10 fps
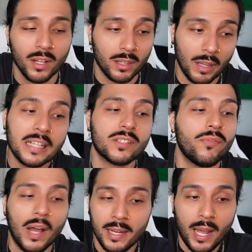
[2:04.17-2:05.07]
Let's
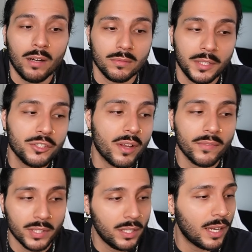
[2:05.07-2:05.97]
find out. Here's
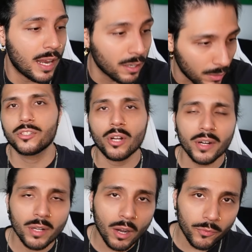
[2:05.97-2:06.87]
everything you gotta know. Starting
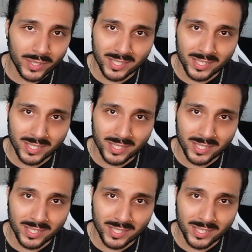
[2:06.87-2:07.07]
off with